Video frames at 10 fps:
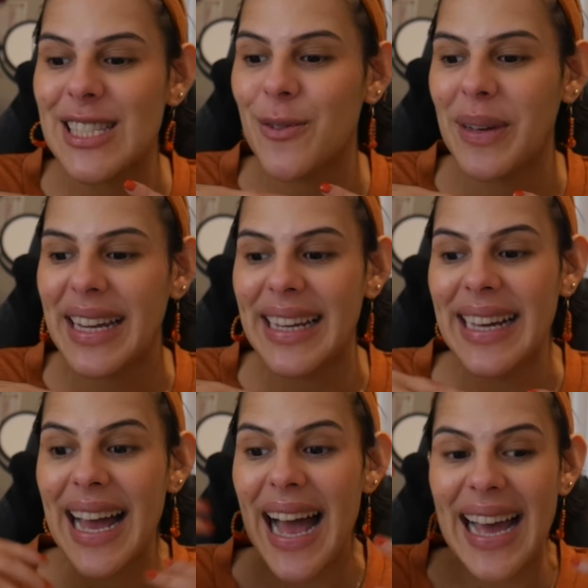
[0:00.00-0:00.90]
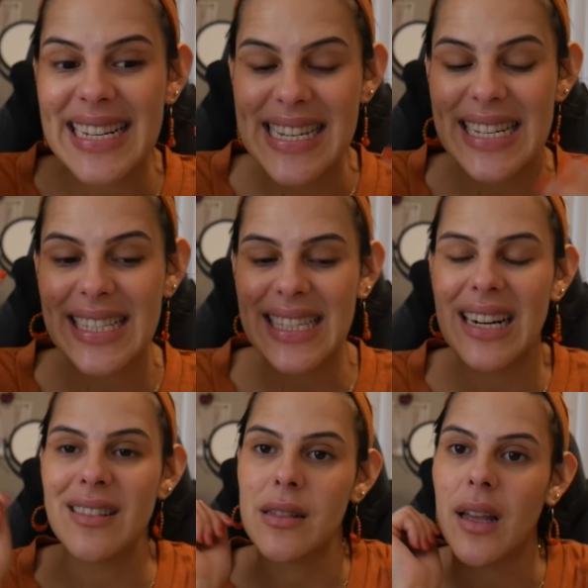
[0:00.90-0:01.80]
so many ideas that
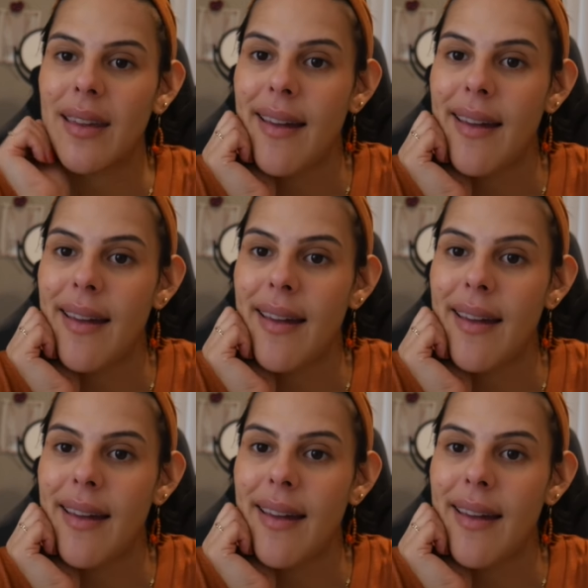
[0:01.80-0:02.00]
I was like,